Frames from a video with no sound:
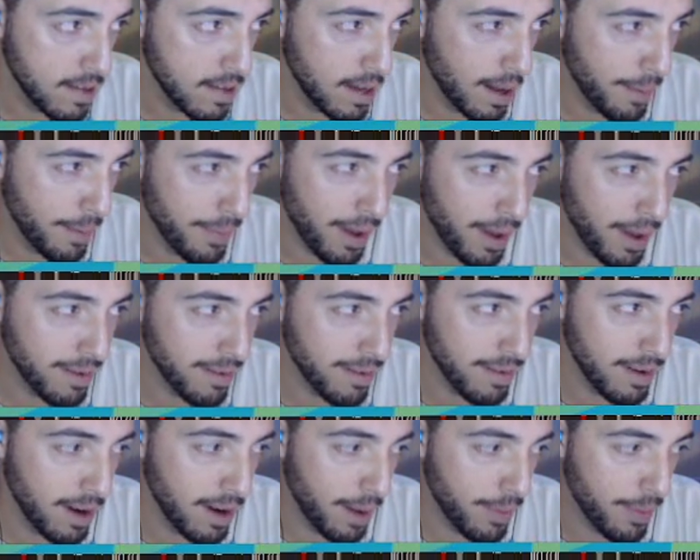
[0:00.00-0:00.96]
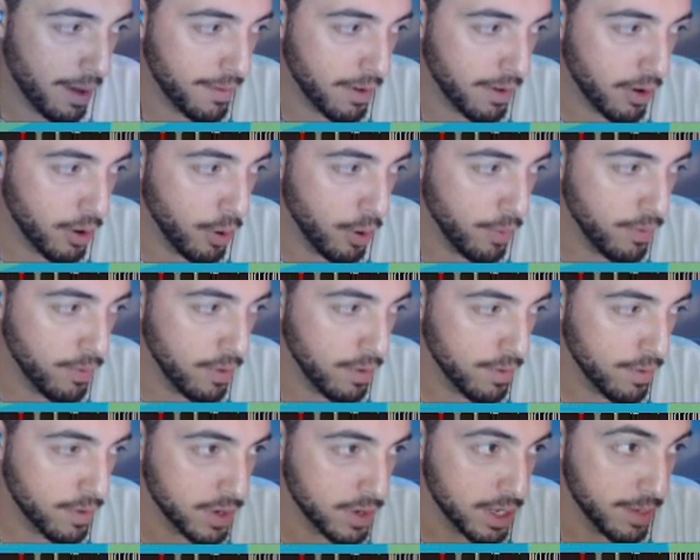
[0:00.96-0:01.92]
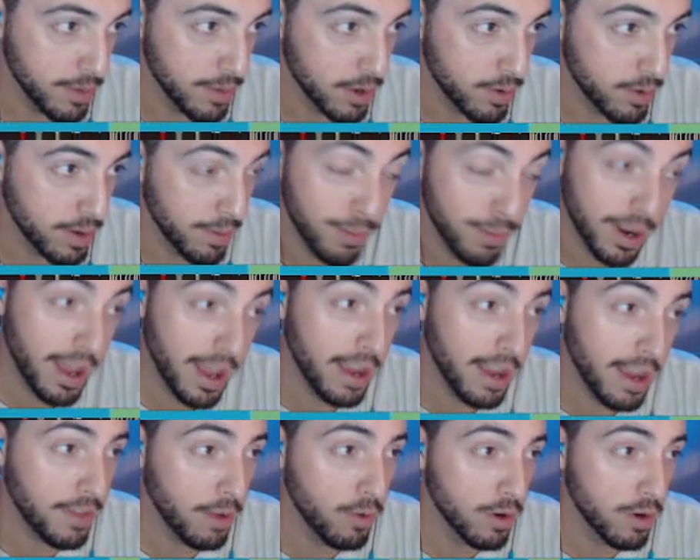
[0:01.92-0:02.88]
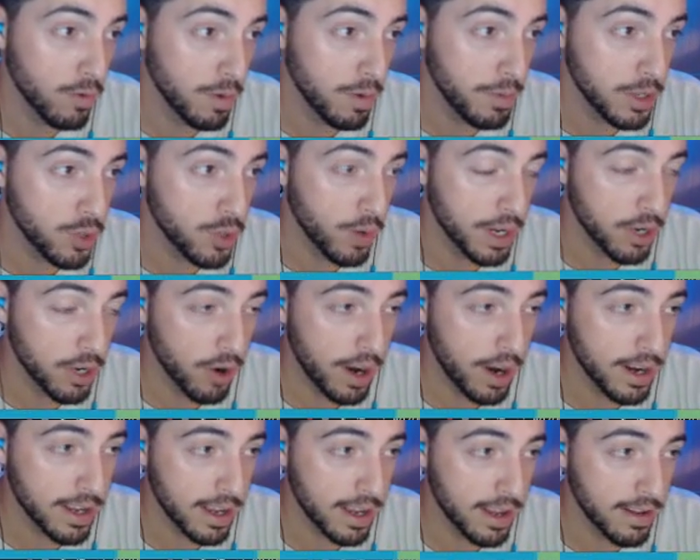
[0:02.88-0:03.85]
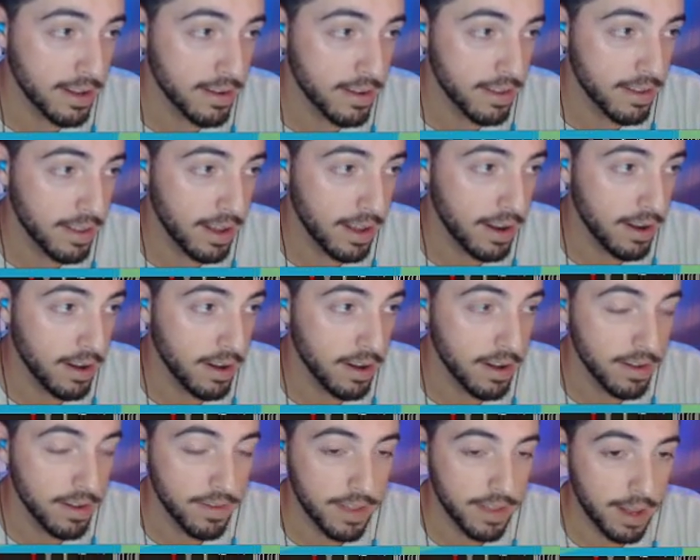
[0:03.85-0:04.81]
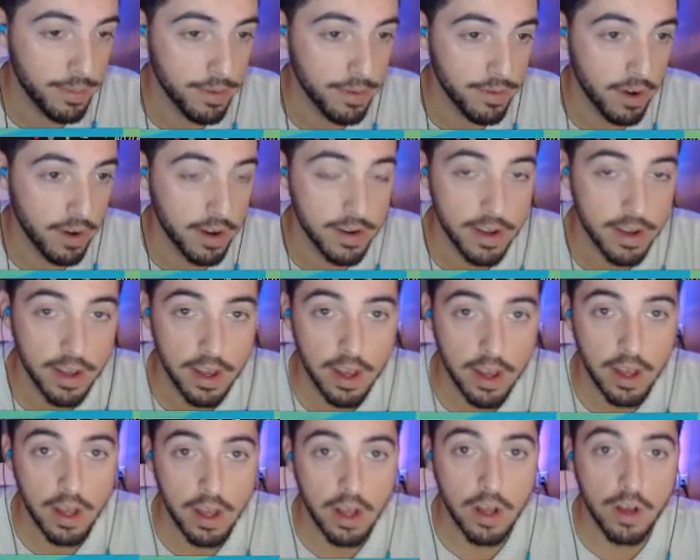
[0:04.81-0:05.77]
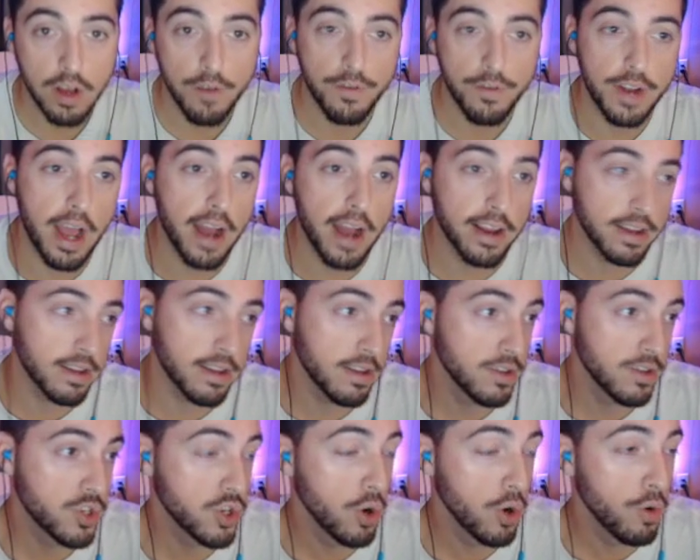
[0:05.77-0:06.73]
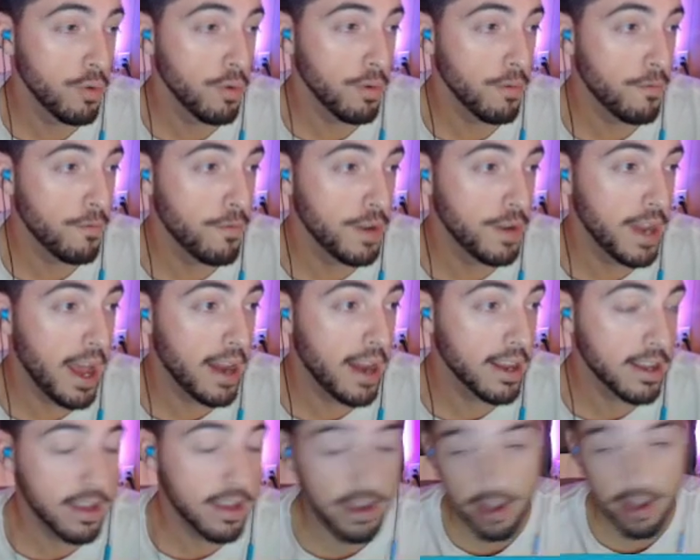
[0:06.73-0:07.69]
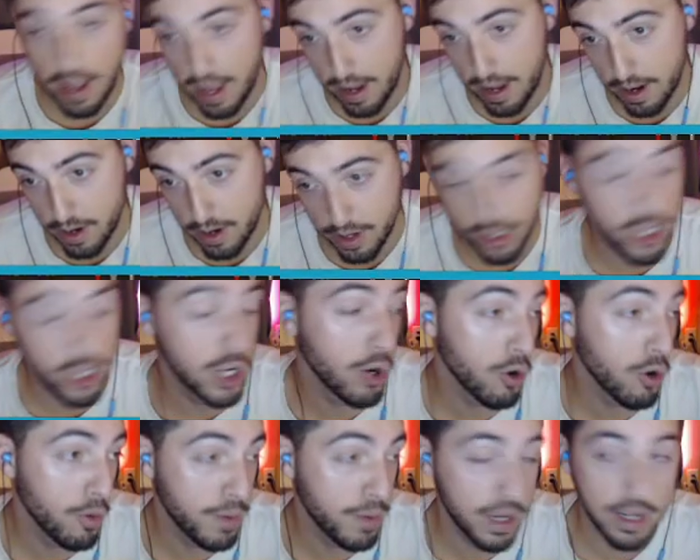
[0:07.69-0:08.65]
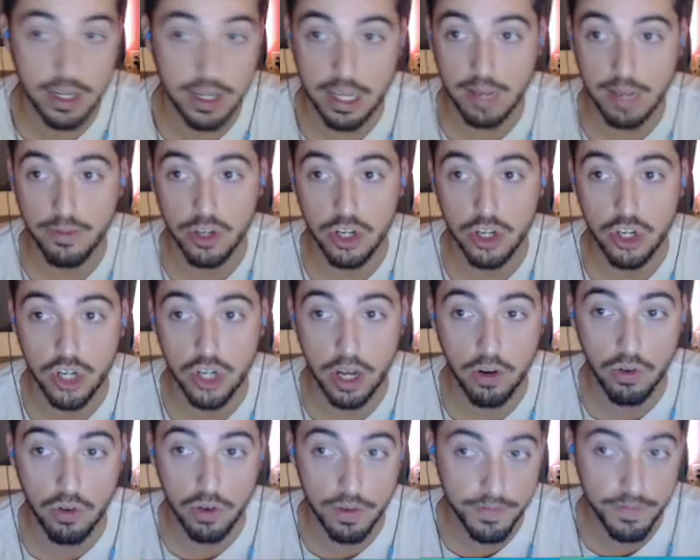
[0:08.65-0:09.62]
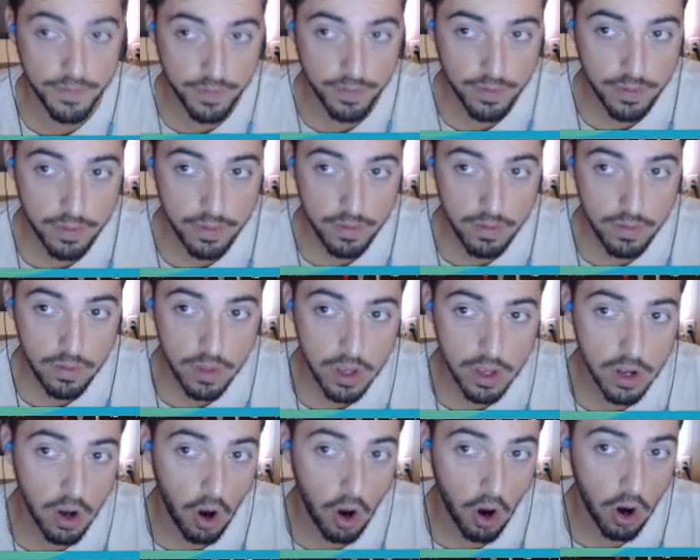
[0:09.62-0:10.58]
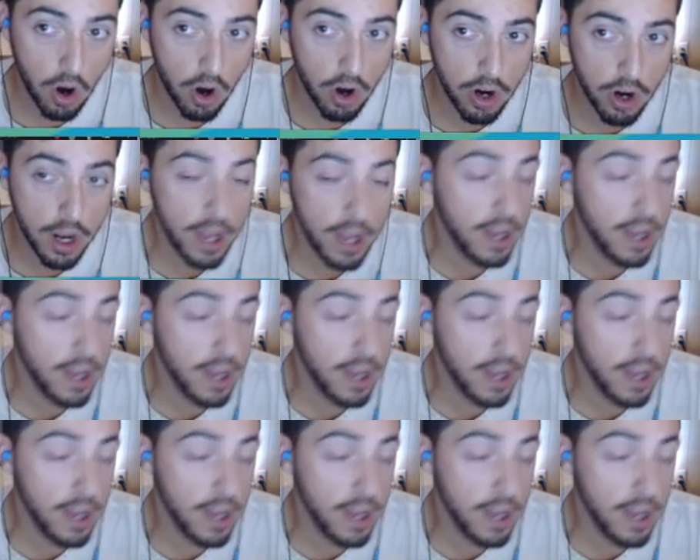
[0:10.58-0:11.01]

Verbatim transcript: I'm not I'm not very hopeful for Team Liquid. But hey, if they want to win me 20 grand again, then uh that'd be fine. Fnatic. So Fnatic and the European teams in general are